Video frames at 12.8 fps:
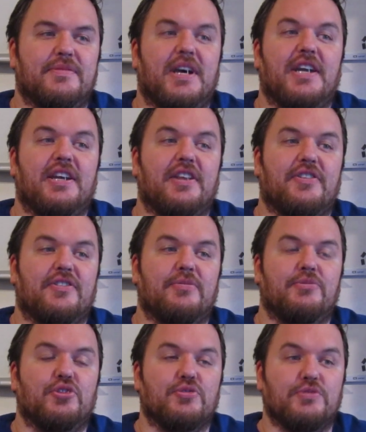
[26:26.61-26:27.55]
I'd gather
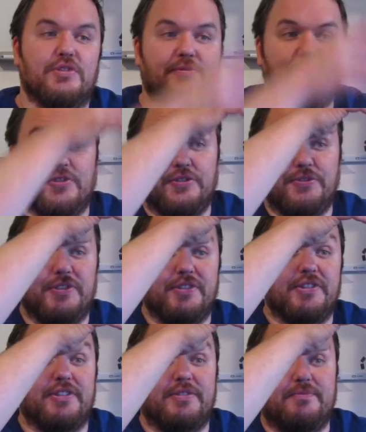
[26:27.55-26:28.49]
some more wood before you
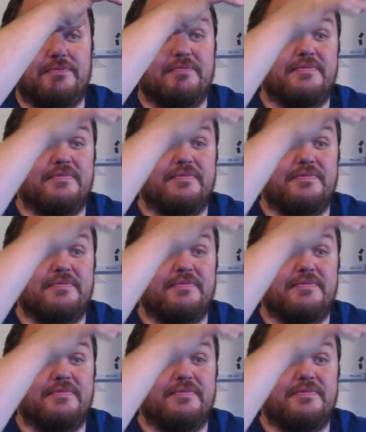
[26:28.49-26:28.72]
turn in.